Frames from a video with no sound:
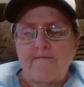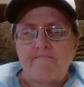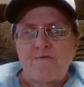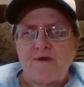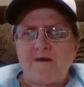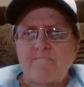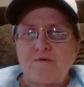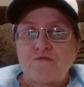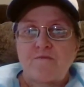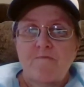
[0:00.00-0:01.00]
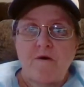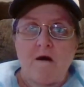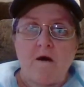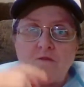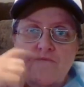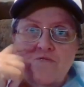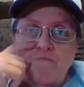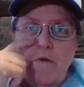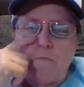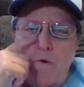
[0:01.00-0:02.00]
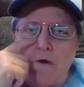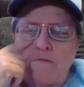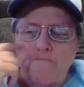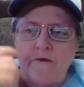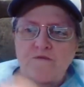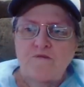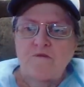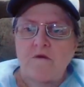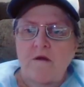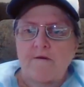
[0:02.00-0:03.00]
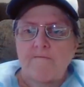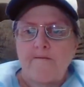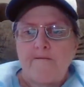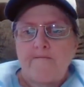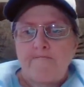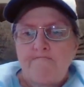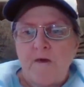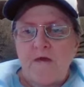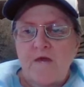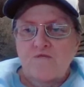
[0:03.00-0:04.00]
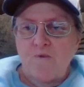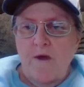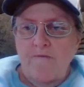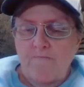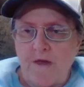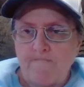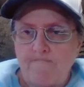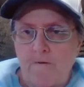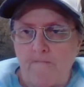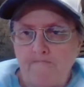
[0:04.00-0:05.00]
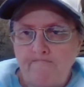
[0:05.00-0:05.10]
but they can be some of the hollowest people on the face of the earth. And that gets rather painful.